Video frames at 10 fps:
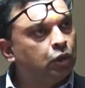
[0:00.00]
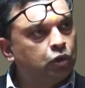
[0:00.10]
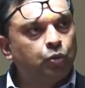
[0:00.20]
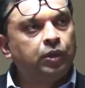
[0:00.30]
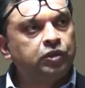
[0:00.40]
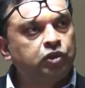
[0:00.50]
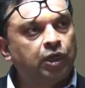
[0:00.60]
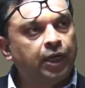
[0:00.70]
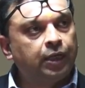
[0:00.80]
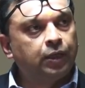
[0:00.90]
towards
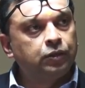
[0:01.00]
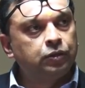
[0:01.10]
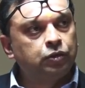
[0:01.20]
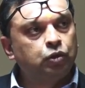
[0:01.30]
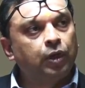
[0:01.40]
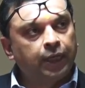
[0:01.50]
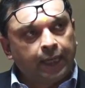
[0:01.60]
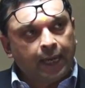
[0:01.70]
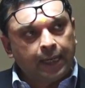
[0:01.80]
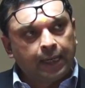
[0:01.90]
China. So
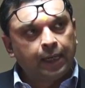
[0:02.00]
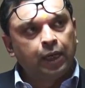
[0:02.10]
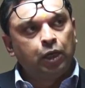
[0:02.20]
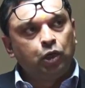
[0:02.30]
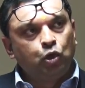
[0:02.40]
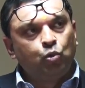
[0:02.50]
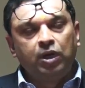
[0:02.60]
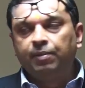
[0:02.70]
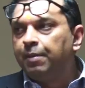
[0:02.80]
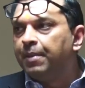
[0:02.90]
again, you
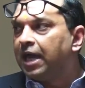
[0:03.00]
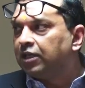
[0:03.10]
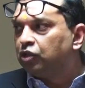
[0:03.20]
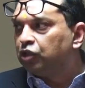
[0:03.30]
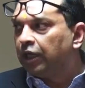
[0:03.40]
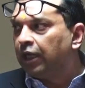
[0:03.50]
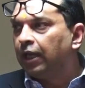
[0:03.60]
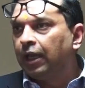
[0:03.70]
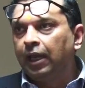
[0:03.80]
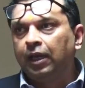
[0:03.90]
will be
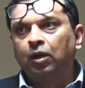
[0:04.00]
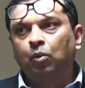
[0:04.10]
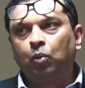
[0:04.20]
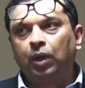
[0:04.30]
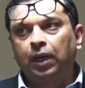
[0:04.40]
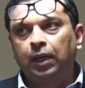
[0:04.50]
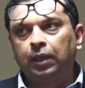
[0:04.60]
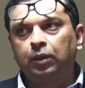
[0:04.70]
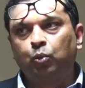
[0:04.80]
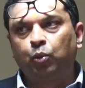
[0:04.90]
managing in a
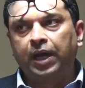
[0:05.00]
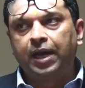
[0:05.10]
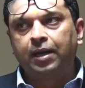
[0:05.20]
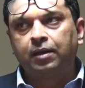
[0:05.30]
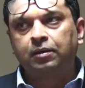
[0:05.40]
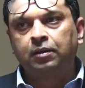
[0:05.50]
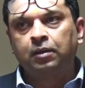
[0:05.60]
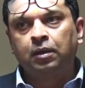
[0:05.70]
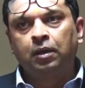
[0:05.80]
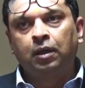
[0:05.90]
world where
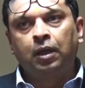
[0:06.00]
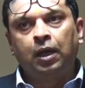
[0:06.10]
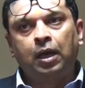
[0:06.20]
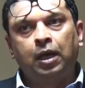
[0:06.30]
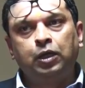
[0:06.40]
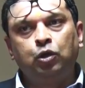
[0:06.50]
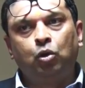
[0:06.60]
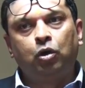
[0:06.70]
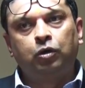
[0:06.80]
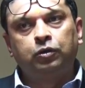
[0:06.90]

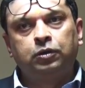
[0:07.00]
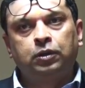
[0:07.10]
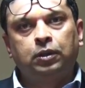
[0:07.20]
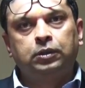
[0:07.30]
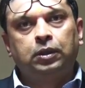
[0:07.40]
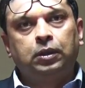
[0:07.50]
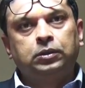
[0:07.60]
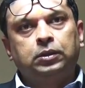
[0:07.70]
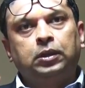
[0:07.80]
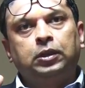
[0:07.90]
the
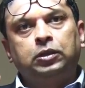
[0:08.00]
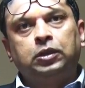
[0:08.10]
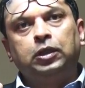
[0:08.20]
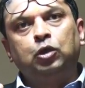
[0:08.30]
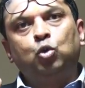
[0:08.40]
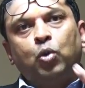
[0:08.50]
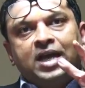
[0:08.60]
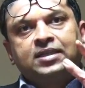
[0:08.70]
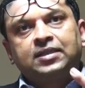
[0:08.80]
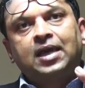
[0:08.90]

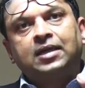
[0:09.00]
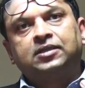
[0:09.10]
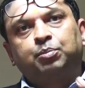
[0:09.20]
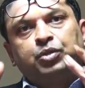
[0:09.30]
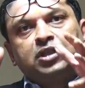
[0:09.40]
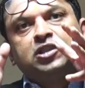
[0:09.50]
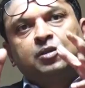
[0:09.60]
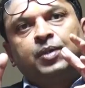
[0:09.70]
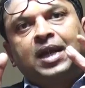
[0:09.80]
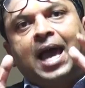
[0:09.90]
US as the
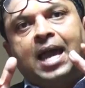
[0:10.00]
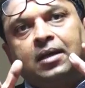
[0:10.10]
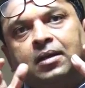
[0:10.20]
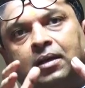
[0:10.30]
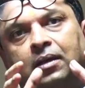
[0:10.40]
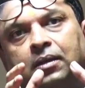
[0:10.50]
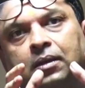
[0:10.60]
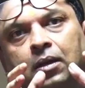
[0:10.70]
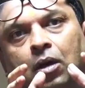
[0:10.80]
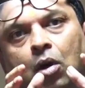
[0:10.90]
principal anchor
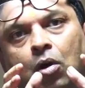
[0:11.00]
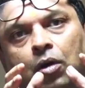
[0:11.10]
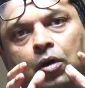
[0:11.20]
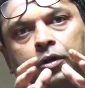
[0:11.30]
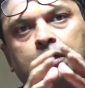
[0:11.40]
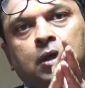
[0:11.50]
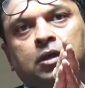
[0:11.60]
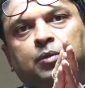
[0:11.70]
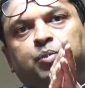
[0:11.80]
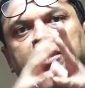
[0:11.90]
or
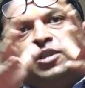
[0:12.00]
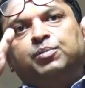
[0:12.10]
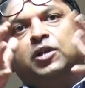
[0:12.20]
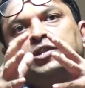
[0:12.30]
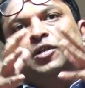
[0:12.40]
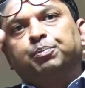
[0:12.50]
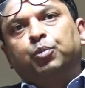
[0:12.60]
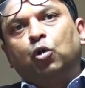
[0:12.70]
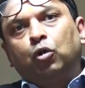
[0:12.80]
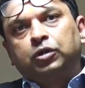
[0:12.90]
the principal
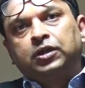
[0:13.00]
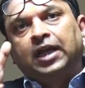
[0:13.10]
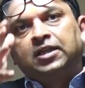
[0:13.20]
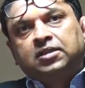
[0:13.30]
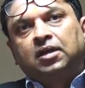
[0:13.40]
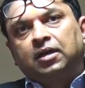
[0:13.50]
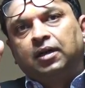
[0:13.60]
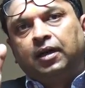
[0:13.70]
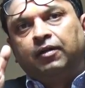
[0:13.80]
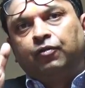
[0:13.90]
support
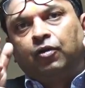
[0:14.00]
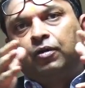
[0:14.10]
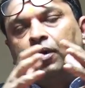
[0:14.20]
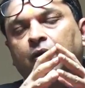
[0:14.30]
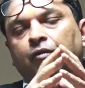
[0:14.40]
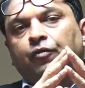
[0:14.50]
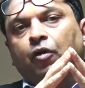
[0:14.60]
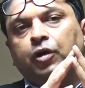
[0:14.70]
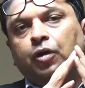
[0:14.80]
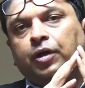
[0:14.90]
externally
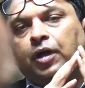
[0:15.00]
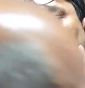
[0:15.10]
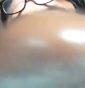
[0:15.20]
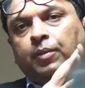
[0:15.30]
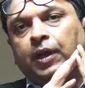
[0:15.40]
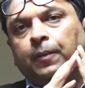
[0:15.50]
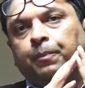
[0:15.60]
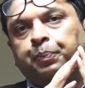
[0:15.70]
for your economy